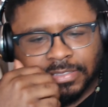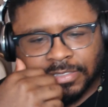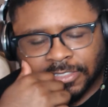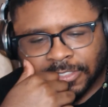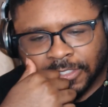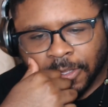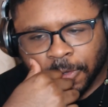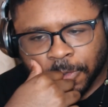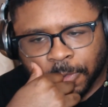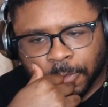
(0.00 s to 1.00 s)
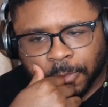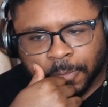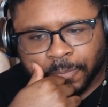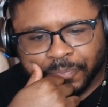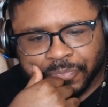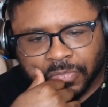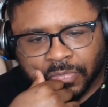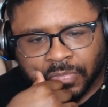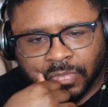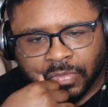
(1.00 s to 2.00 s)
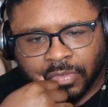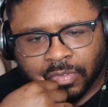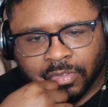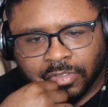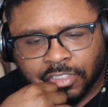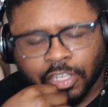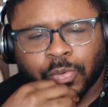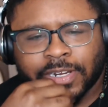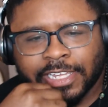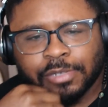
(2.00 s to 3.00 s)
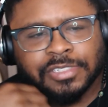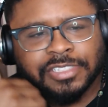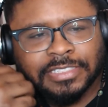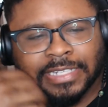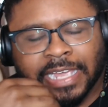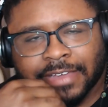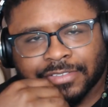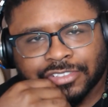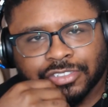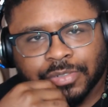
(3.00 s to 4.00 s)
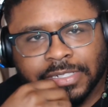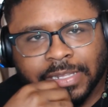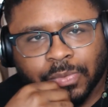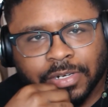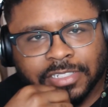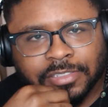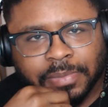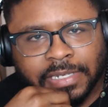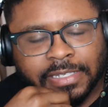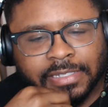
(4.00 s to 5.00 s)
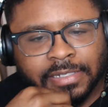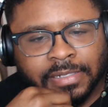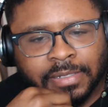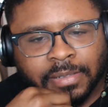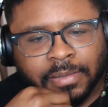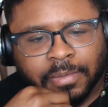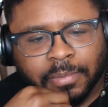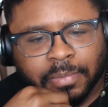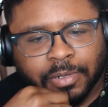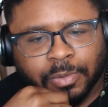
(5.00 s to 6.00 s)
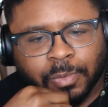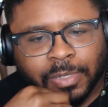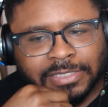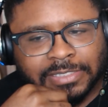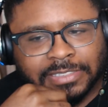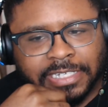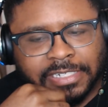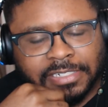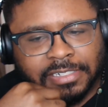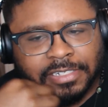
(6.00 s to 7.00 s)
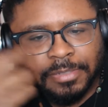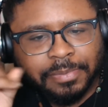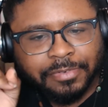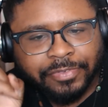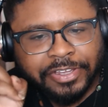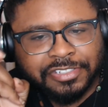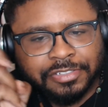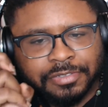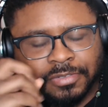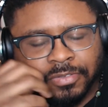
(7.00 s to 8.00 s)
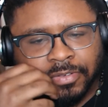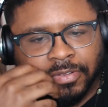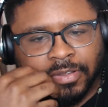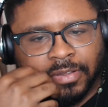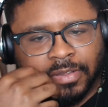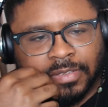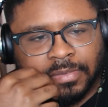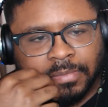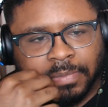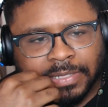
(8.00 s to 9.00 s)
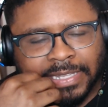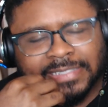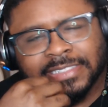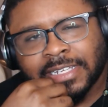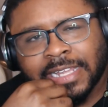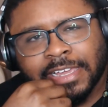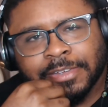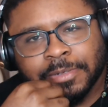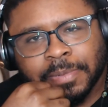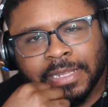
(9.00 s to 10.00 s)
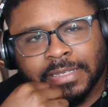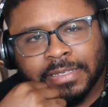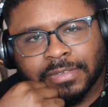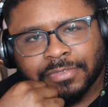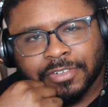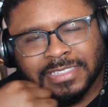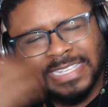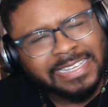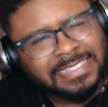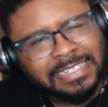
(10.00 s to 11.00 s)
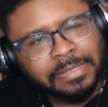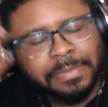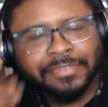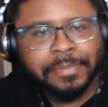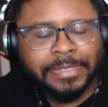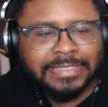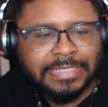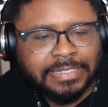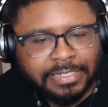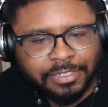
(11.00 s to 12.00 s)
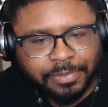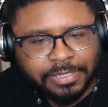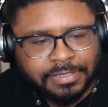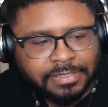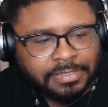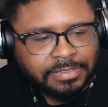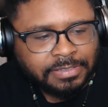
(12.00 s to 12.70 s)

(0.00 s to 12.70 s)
So so what? He was just a guy off the street that wanted to play, but wasn't technically a professional. But they still allowed him to play for the second team, if I'm understanding that correctly.